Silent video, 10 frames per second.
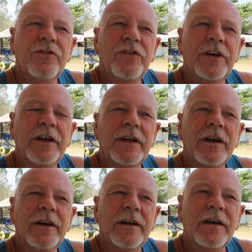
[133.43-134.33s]

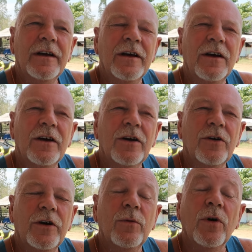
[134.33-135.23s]

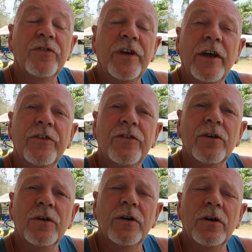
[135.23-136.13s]
Griwok says
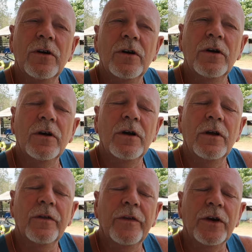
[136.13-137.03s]

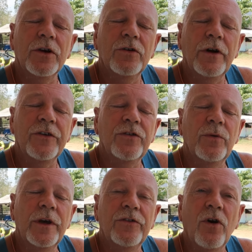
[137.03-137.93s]
that
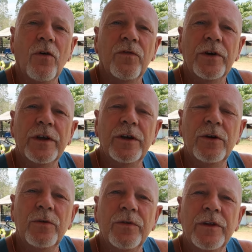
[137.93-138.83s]
Gretel is offering
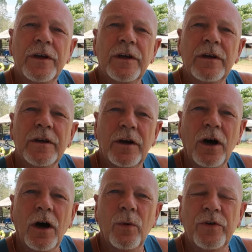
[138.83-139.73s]
you the
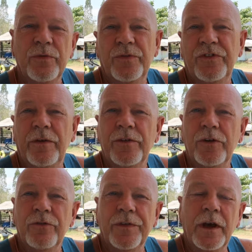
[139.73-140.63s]
car, which was
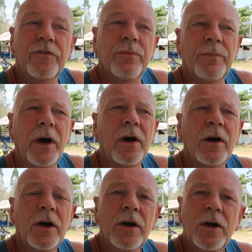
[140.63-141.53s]
700,000 baht.